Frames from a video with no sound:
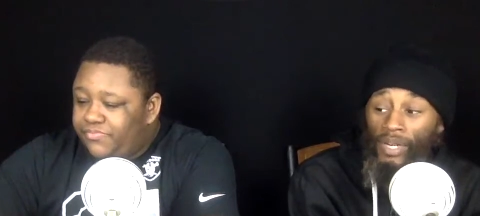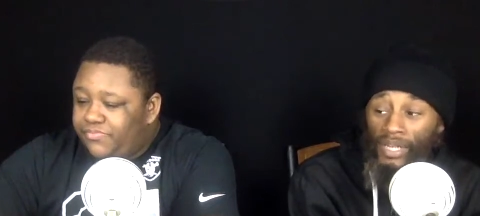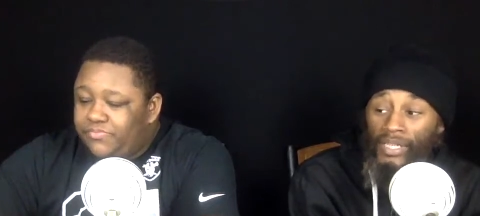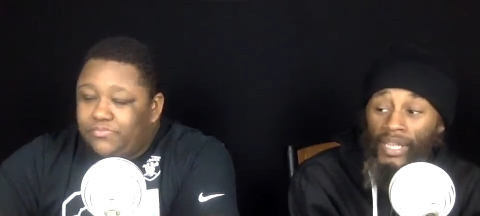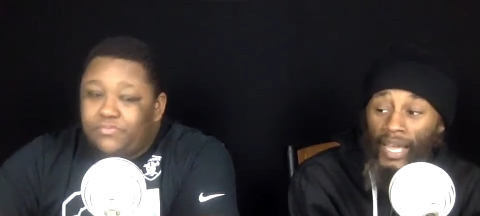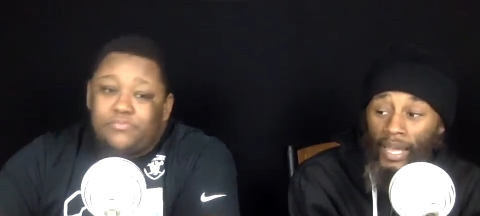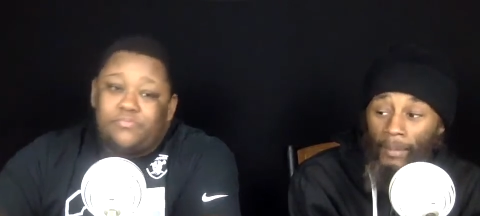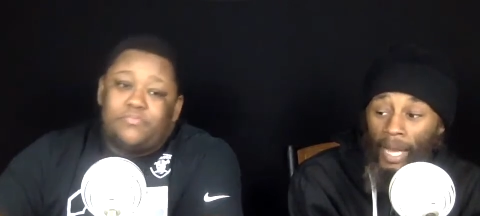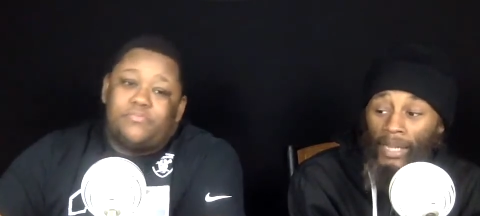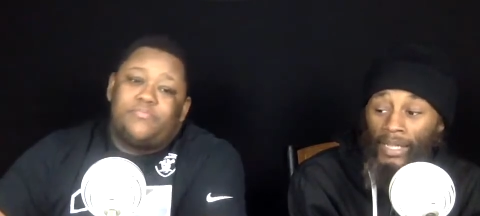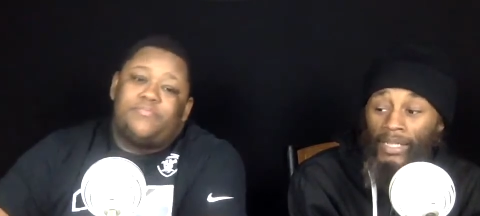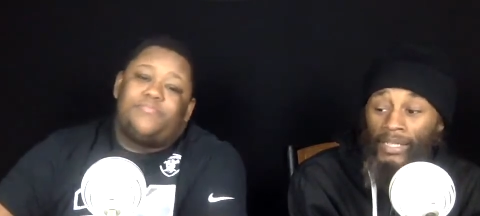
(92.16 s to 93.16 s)
Speaker 1: this game. At
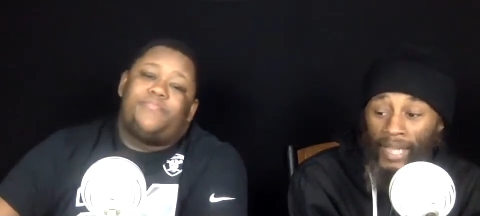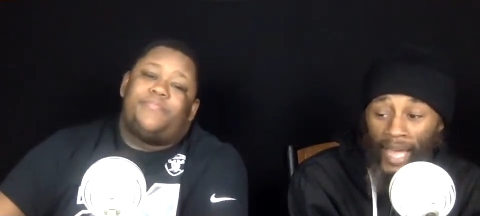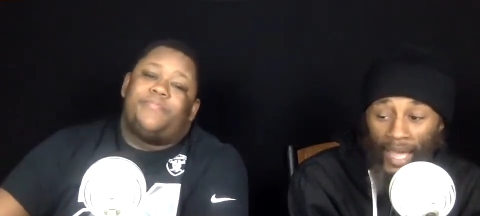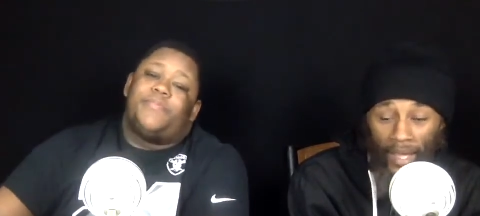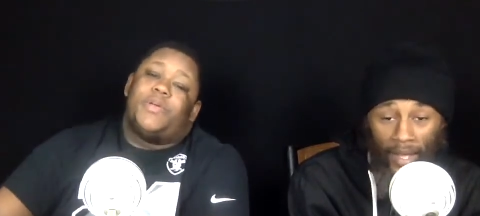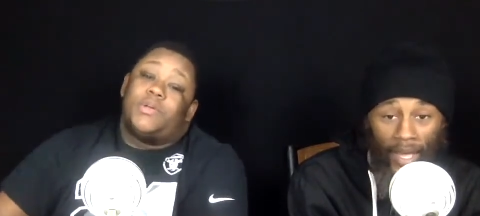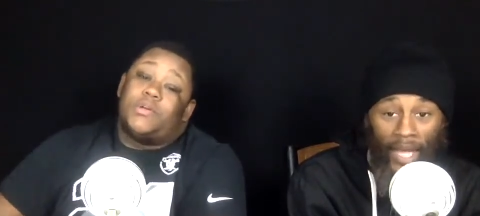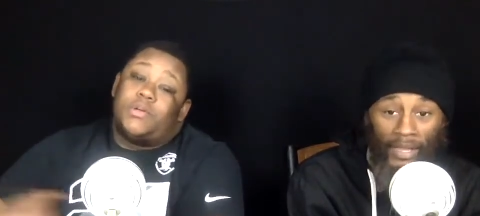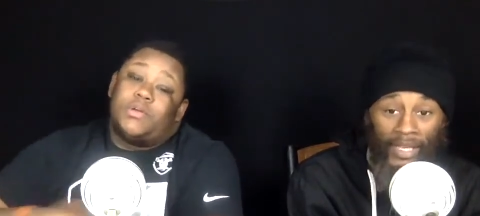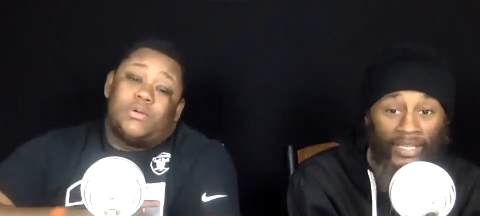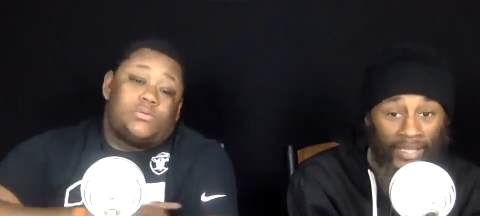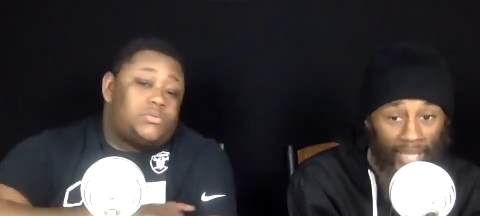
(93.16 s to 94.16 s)
mm. least that. At
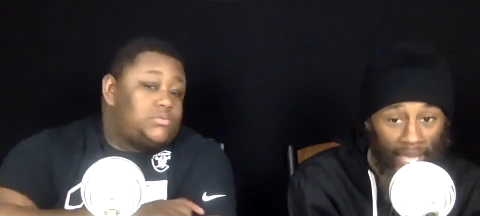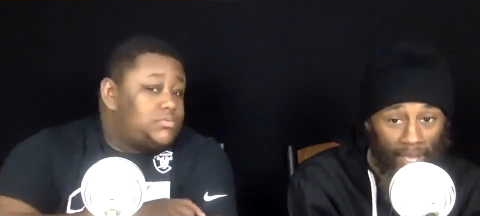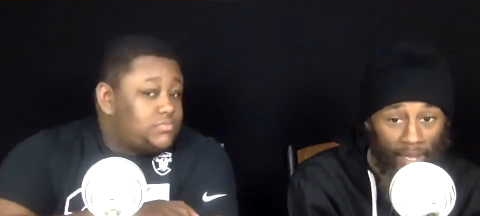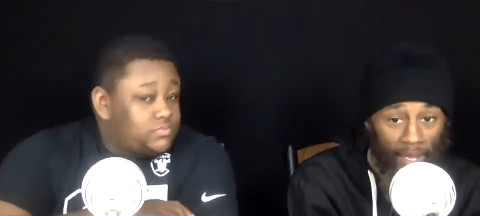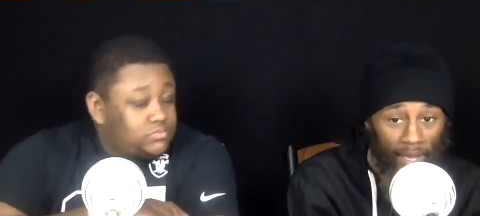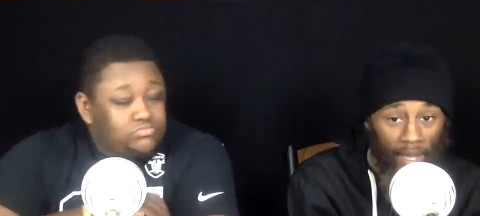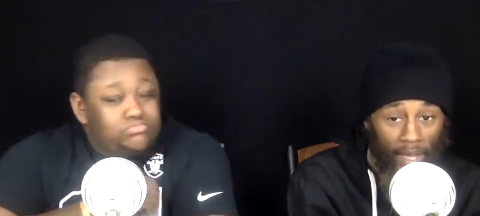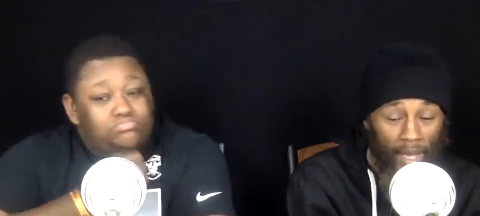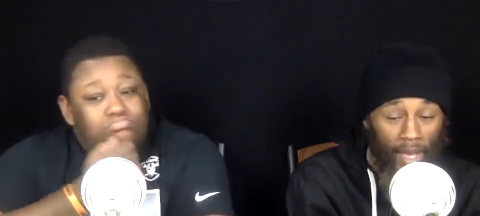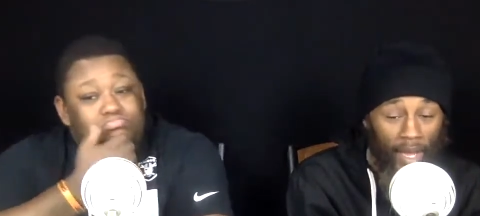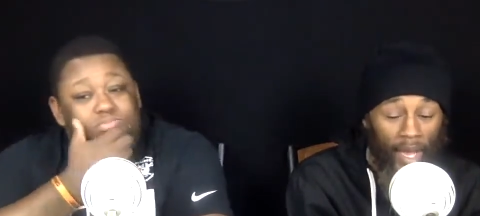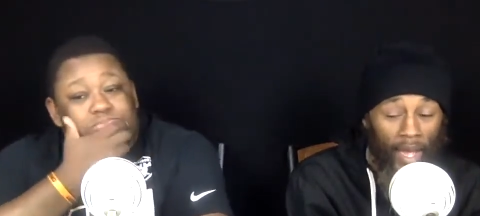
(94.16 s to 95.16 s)
least that. Mm.
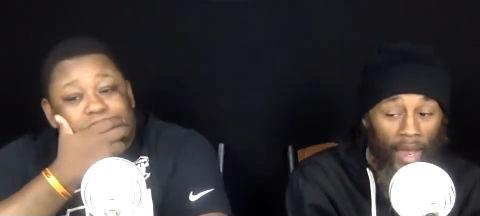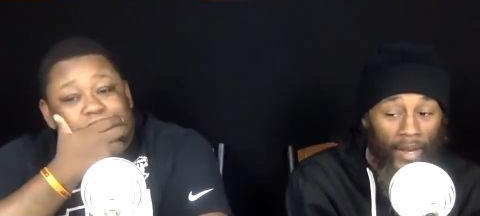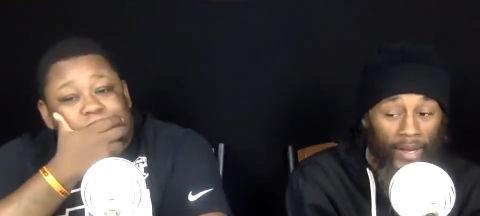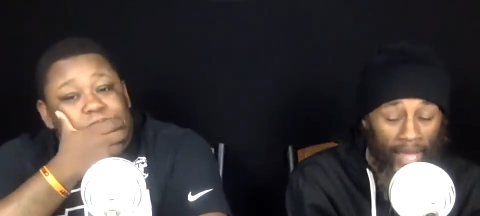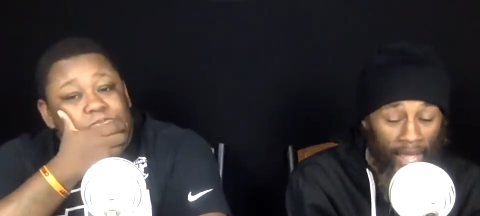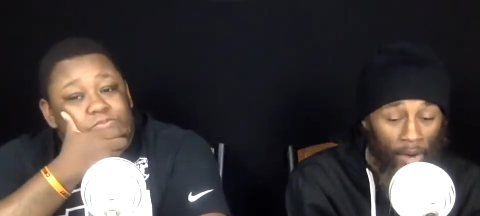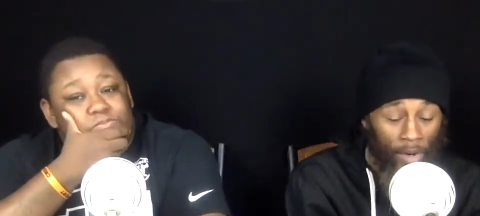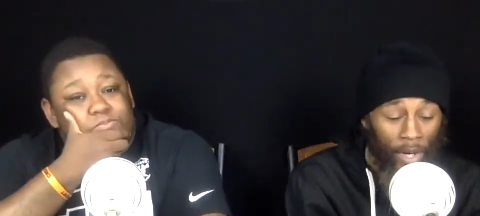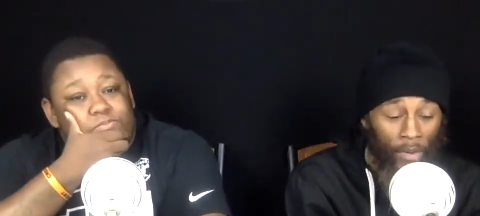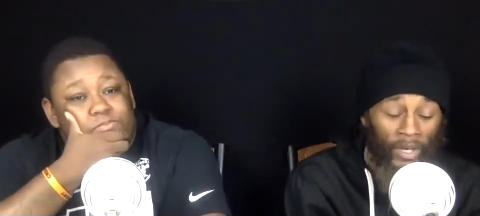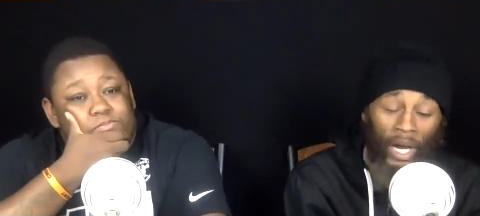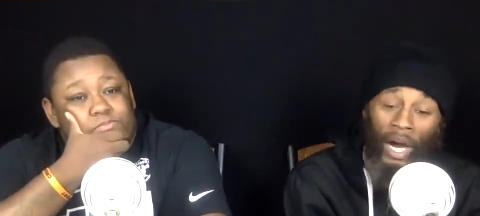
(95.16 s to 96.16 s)
Now,
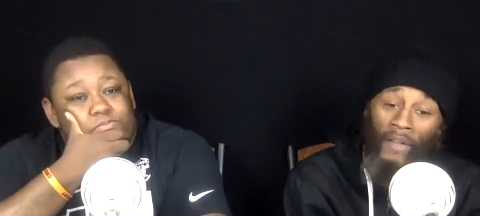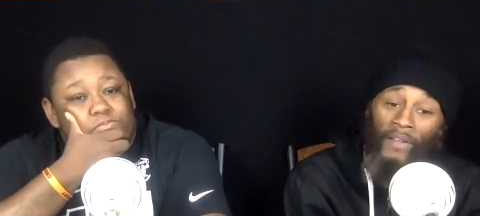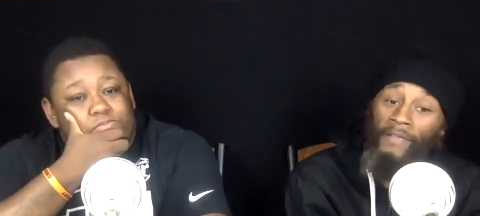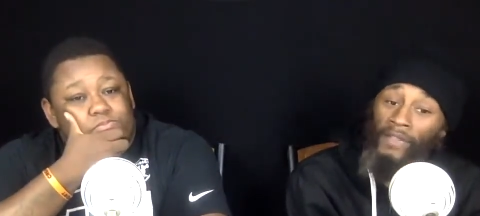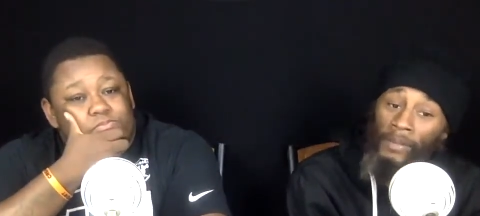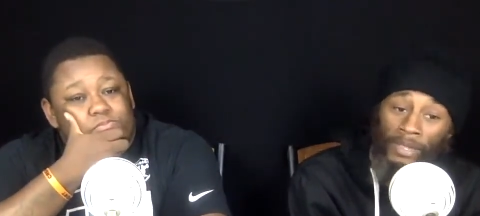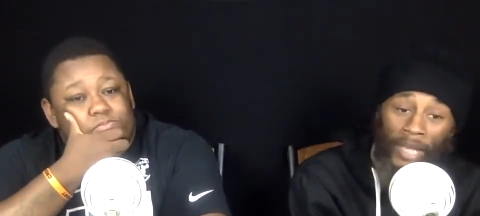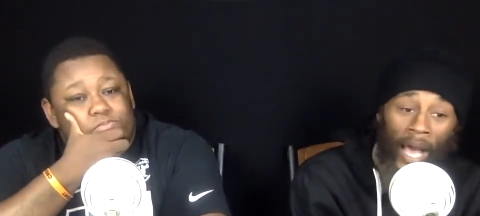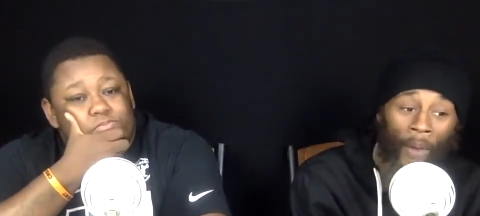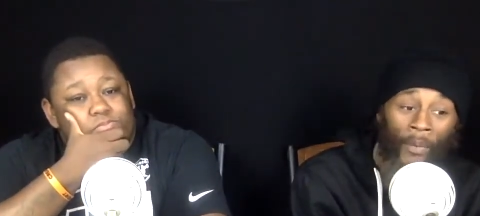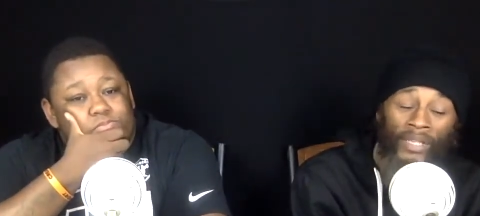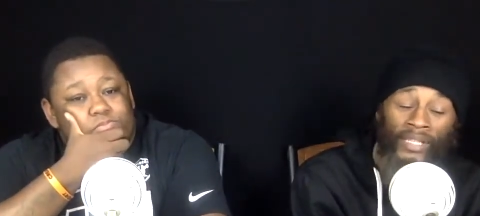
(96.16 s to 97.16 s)
on the other flip side,
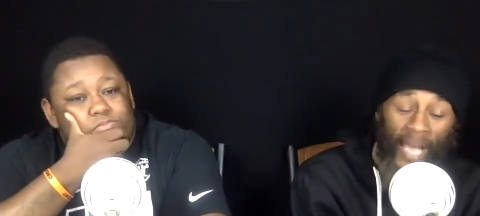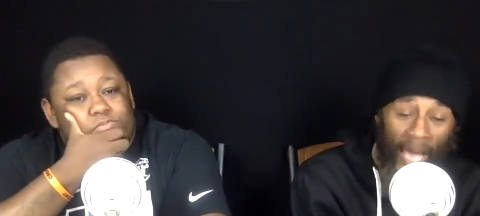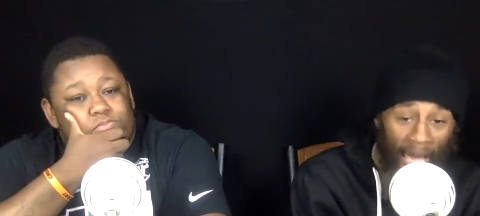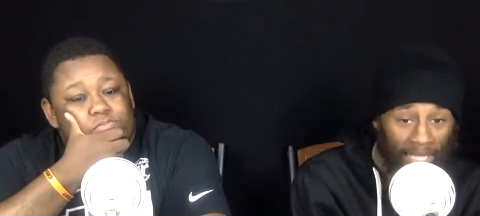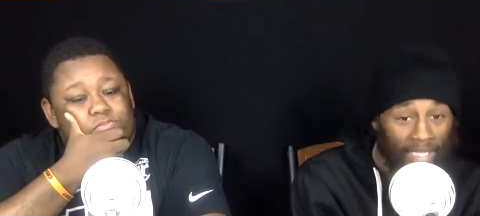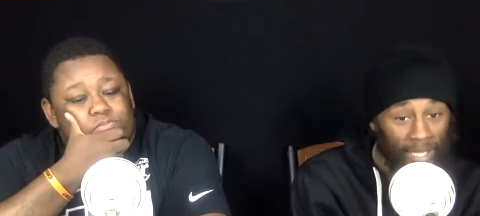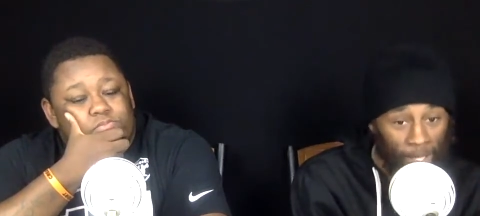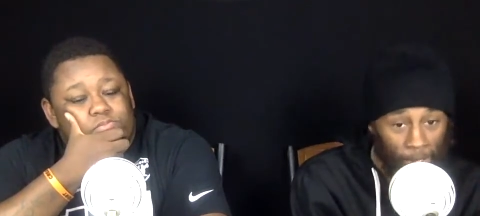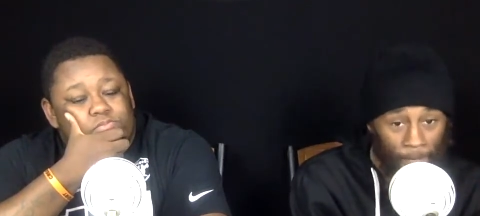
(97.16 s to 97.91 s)
Wisconsin,